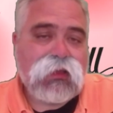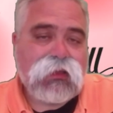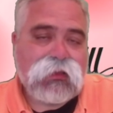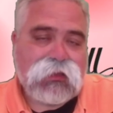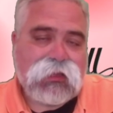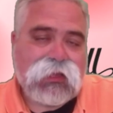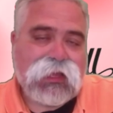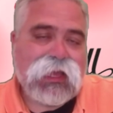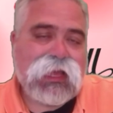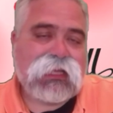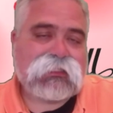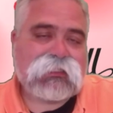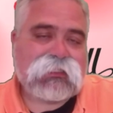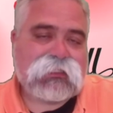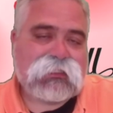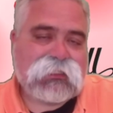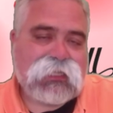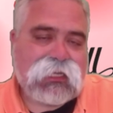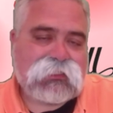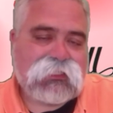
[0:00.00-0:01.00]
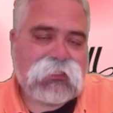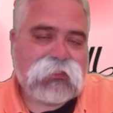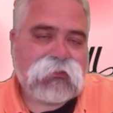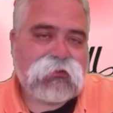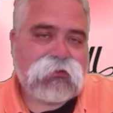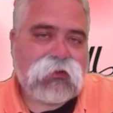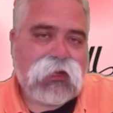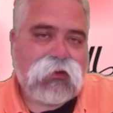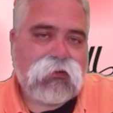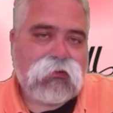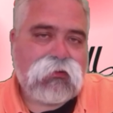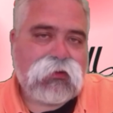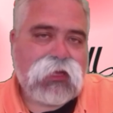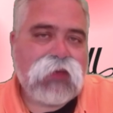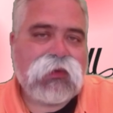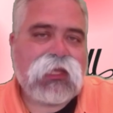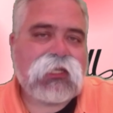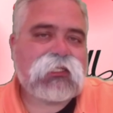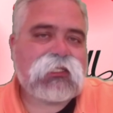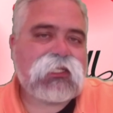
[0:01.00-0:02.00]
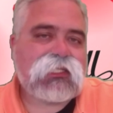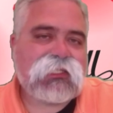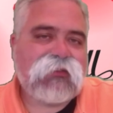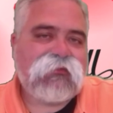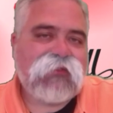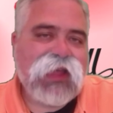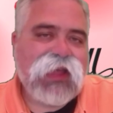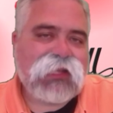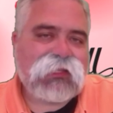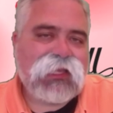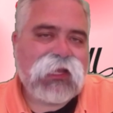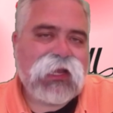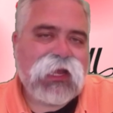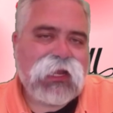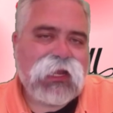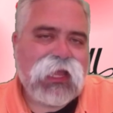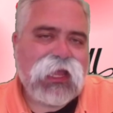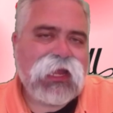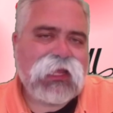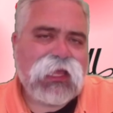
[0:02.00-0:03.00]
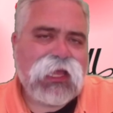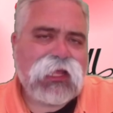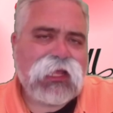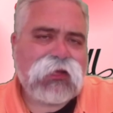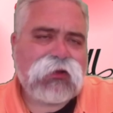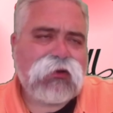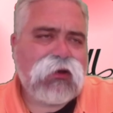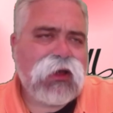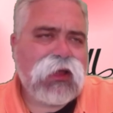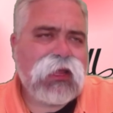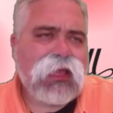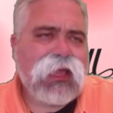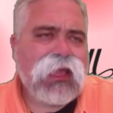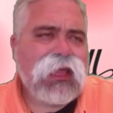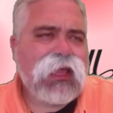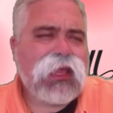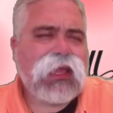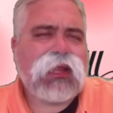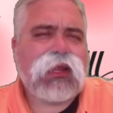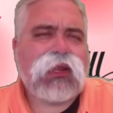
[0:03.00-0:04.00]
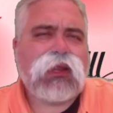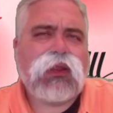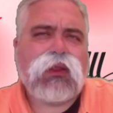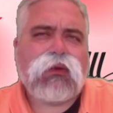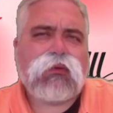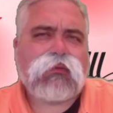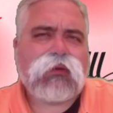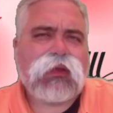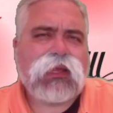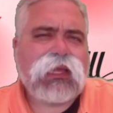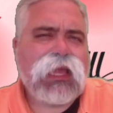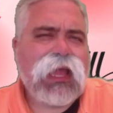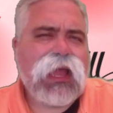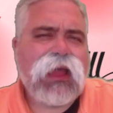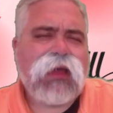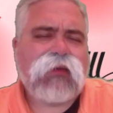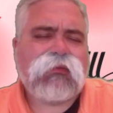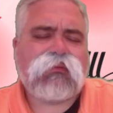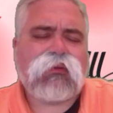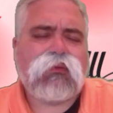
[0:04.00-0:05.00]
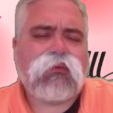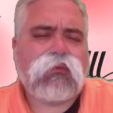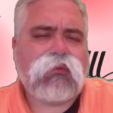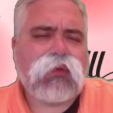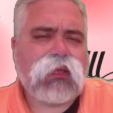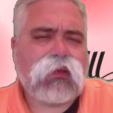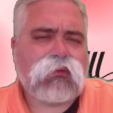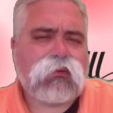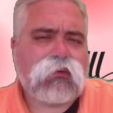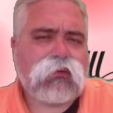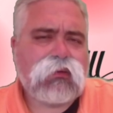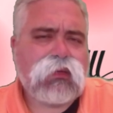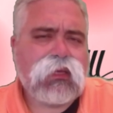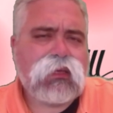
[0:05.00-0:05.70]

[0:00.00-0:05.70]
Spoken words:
It has the sexy going on. I mean, just the fact they got Annie Ellicott and Lori Catherine Winkle.